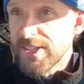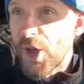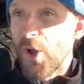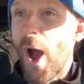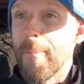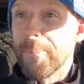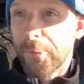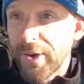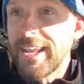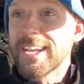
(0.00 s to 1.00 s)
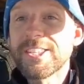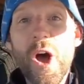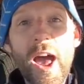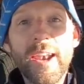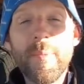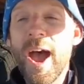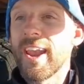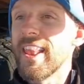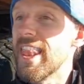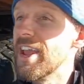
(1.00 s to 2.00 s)
So I'm pretty excited
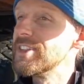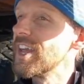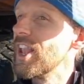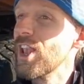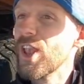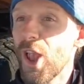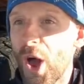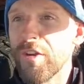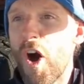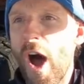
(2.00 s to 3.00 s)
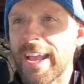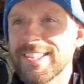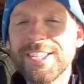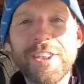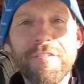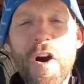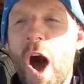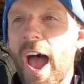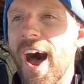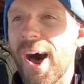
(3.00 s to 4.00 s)
about it. There's a lot of irons in the fire.